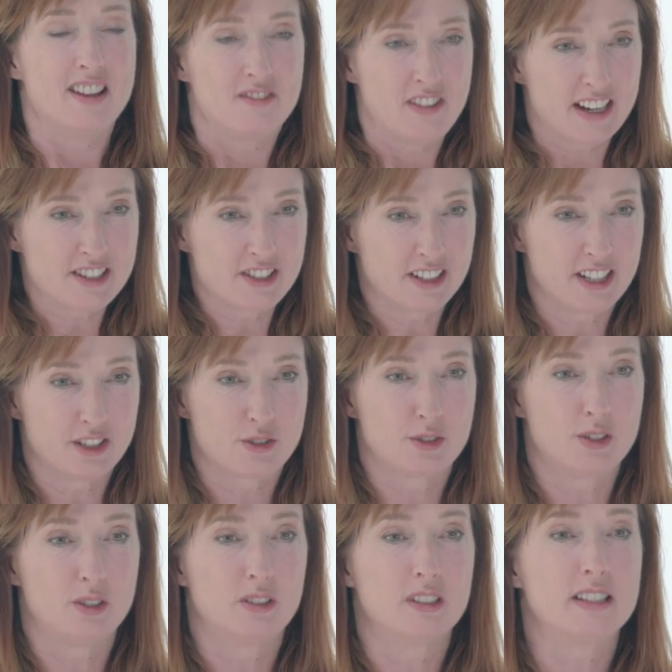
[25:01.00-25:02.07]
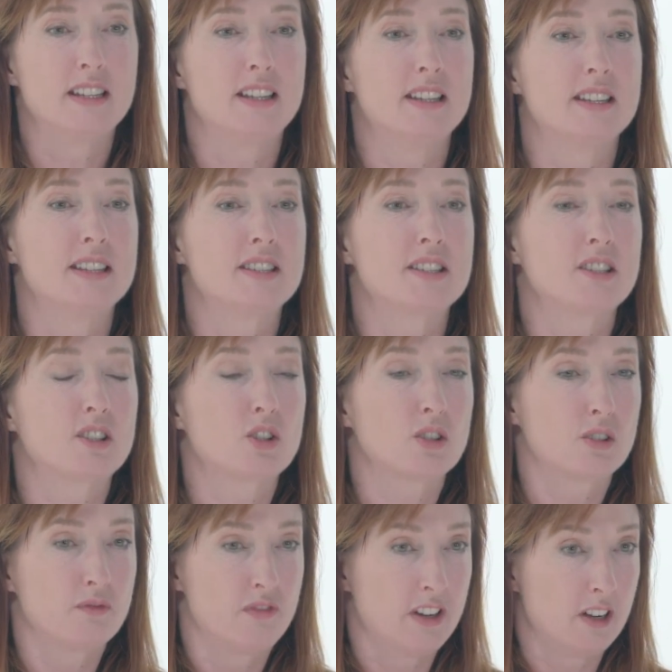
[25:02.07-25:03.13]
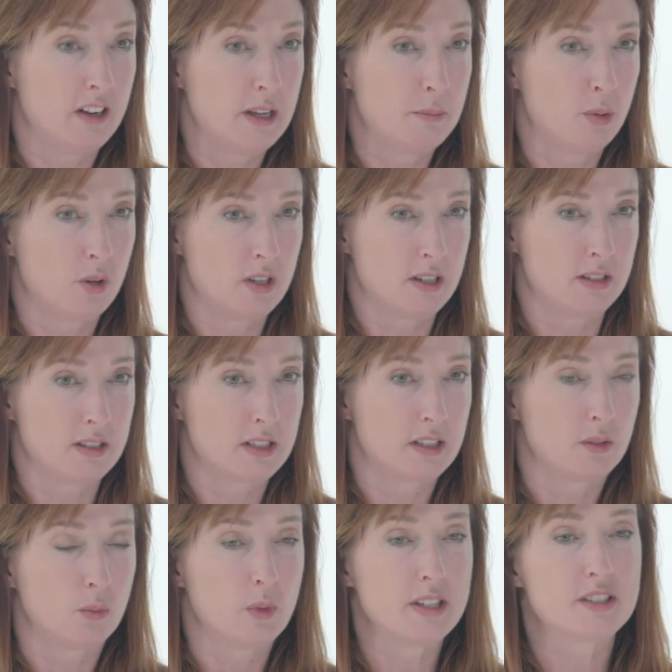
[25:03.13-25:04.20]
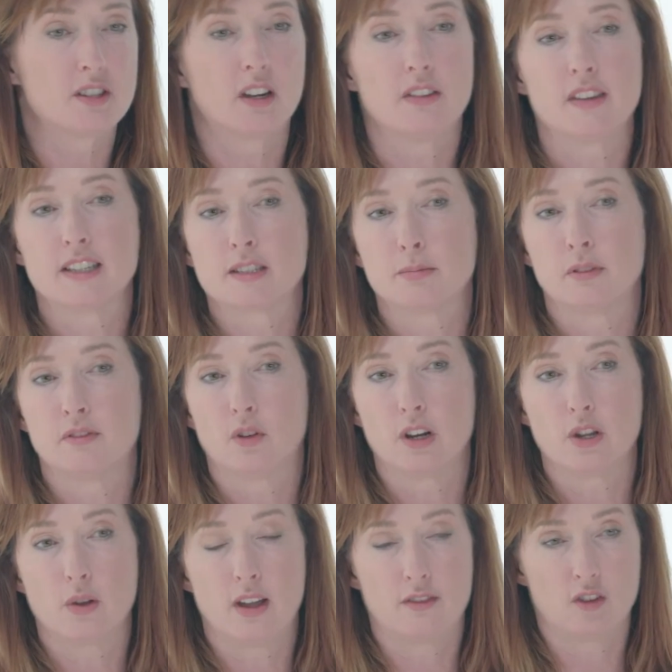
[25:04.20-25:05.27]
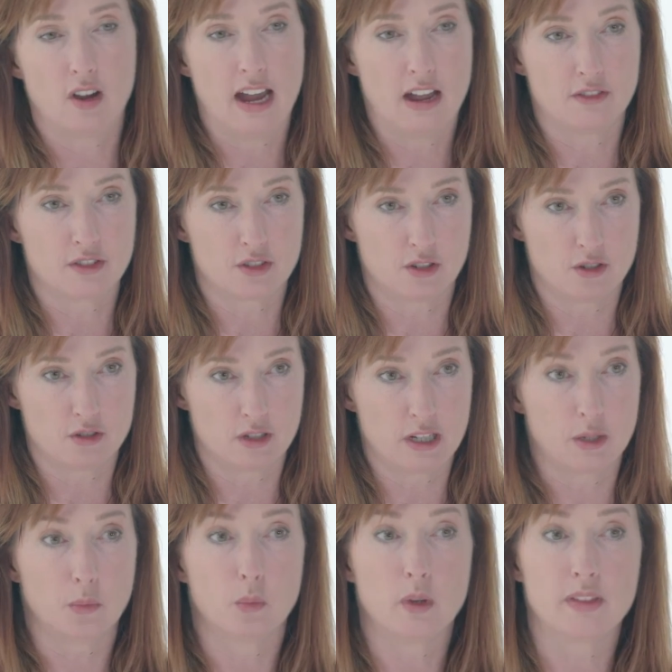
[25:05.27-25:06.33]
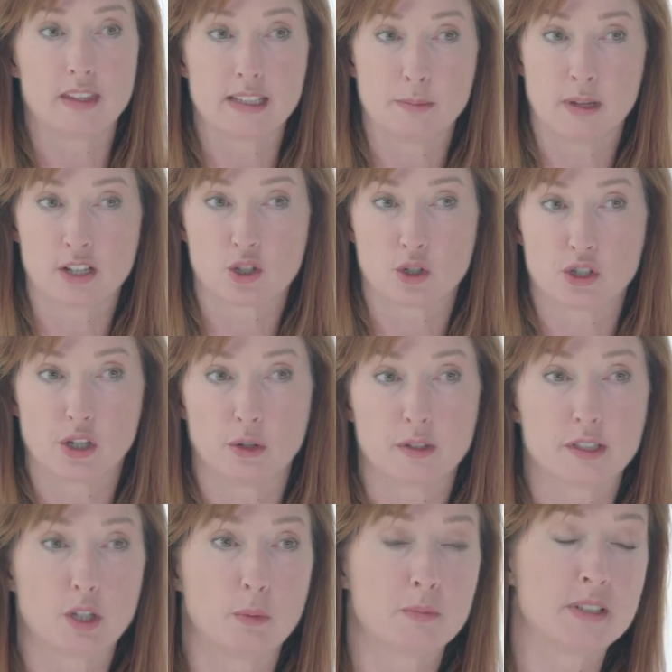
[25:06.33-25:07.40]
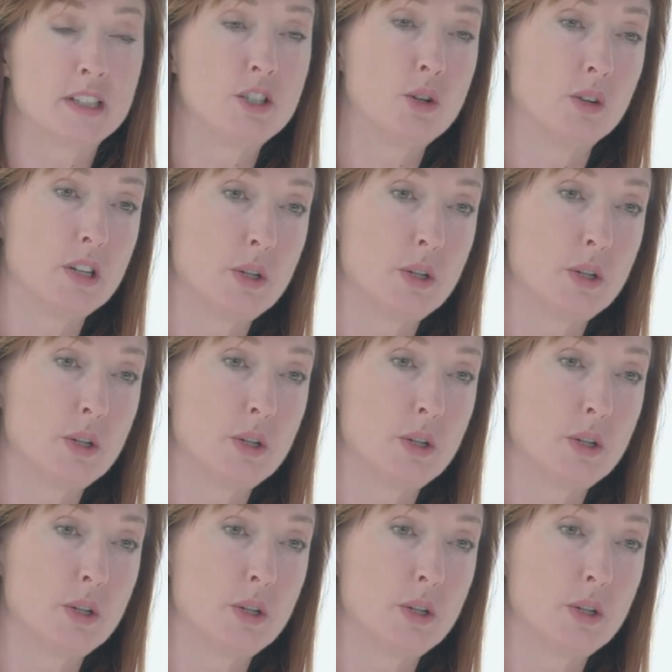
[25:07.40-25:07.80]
Infection control is very important. We start this before you ever have surgery with the special soaps that you're